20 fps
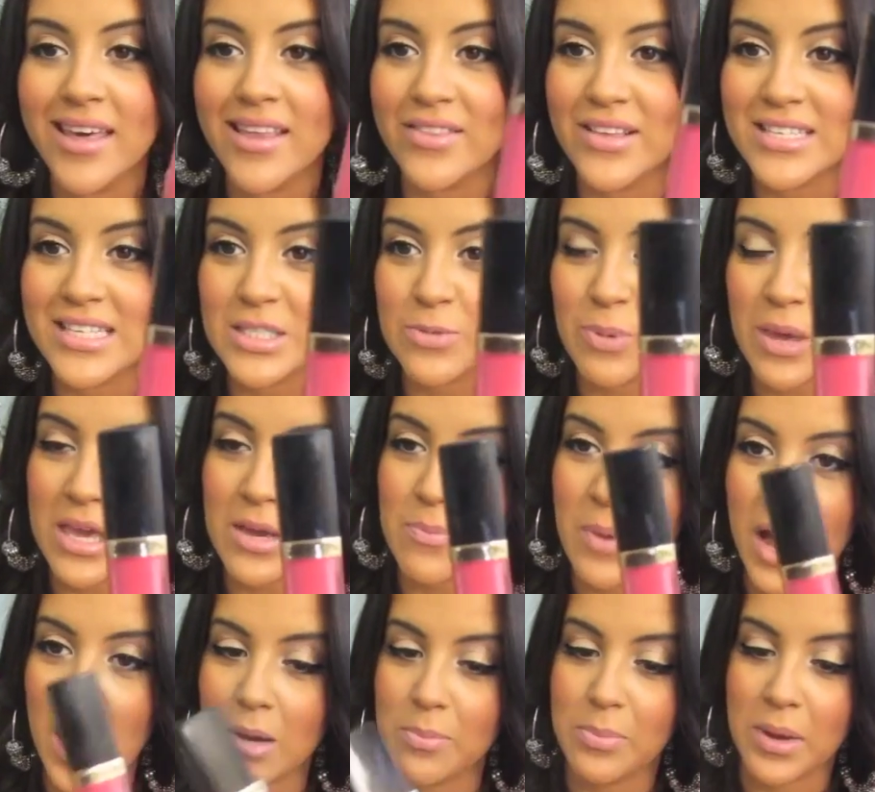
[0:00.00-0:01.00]
This is Pink
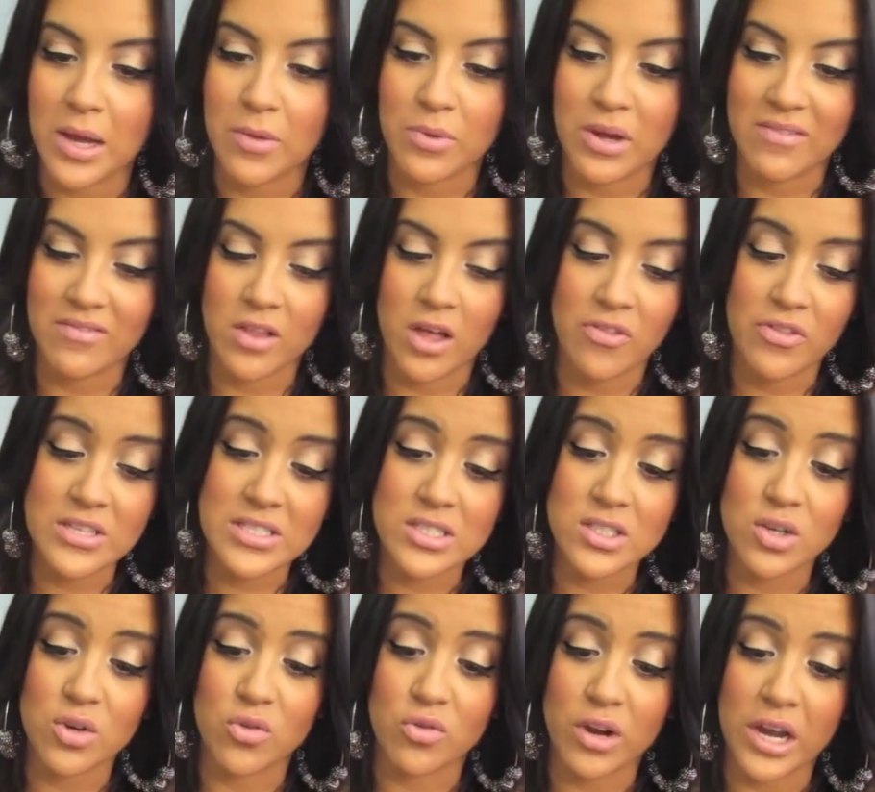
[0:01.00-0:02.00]
Pop by Revlon. This is
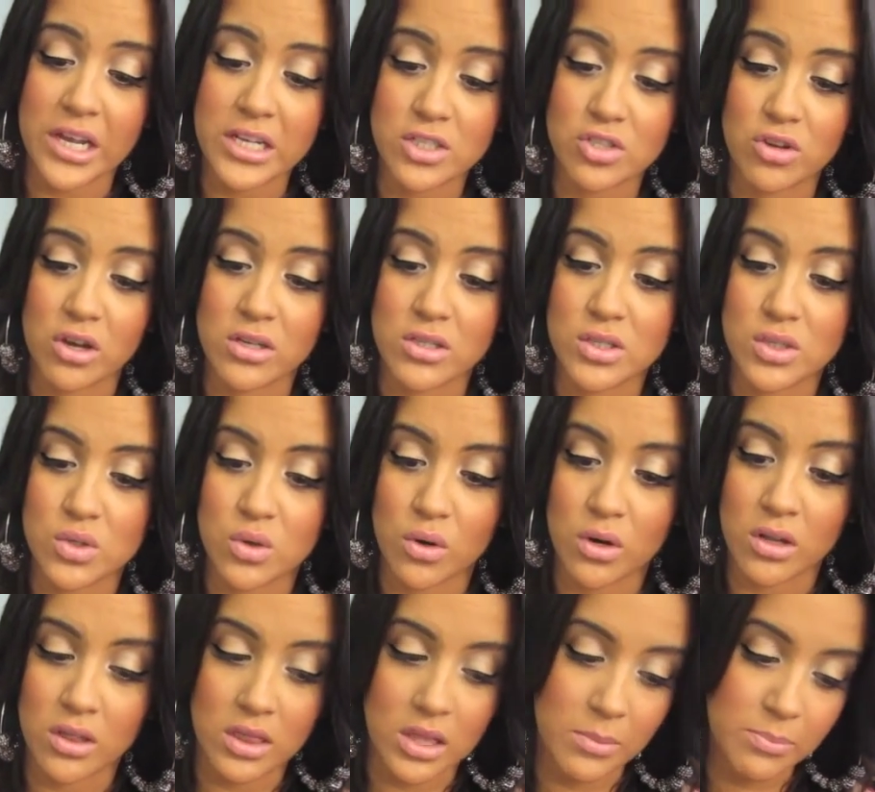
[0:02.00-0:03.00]
a great
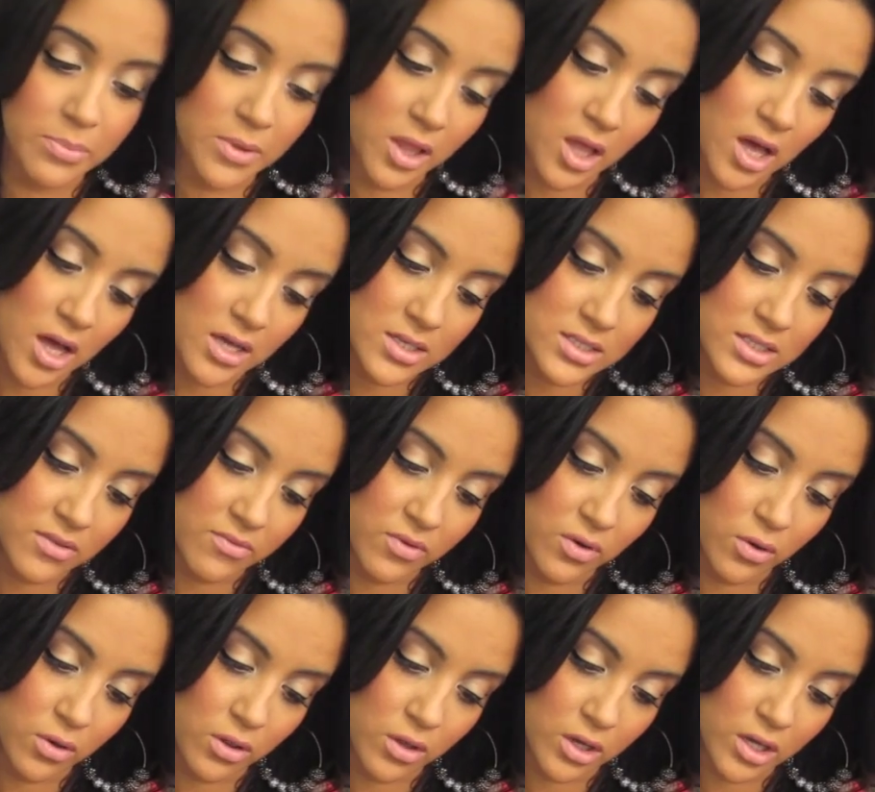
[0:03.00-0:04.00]
drugstore lip gloss if
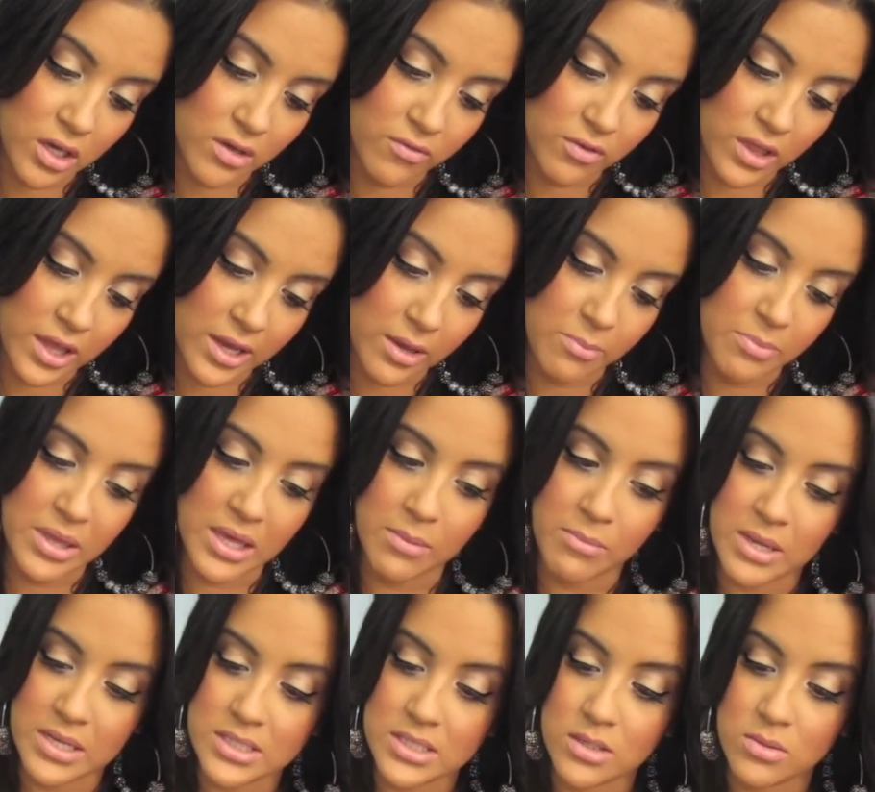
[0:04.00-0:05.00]
you are looking for like a
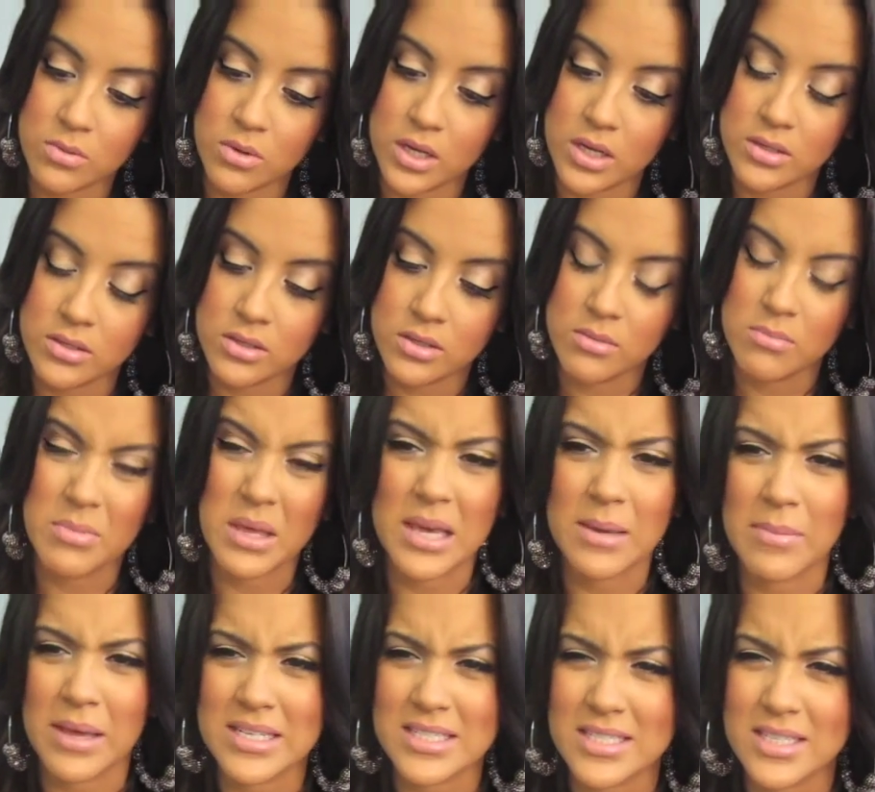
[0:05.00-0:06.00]
pigmented one.
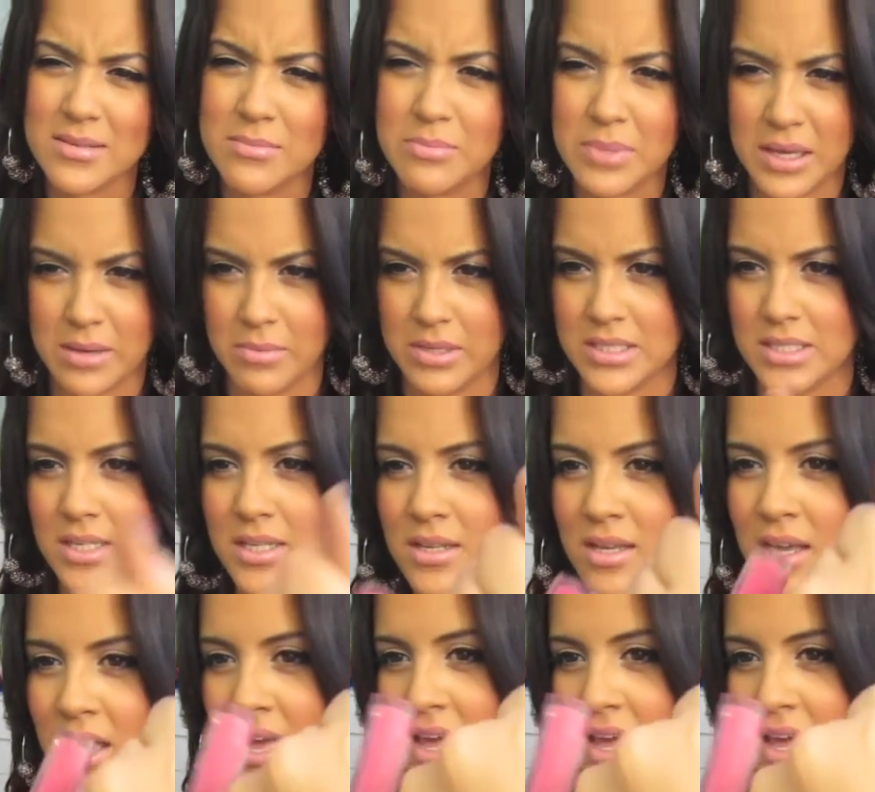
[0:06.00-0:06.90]
Pigmented? Pigmented.